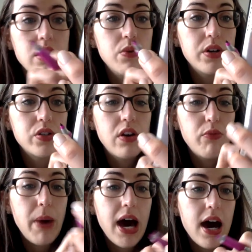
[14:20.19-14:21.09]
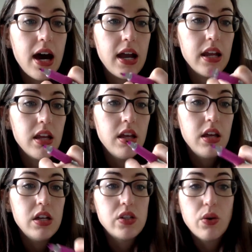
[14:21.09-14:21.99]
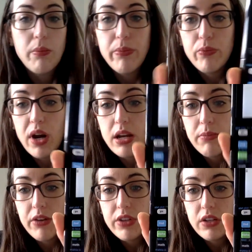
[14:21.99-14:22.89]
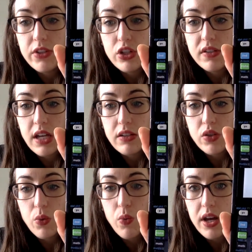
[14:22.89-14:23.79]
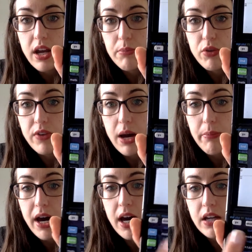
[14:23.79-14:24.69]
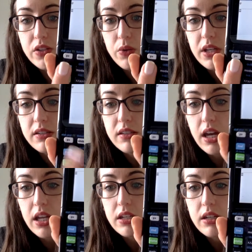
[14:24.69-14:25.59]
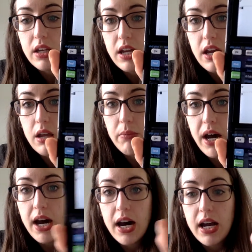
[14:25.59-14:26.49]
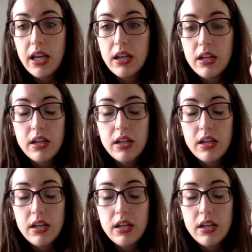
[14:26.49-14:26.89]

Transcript: You also have pi, so right above the division sign, so 1 up, you've got pi, so hit second and pi.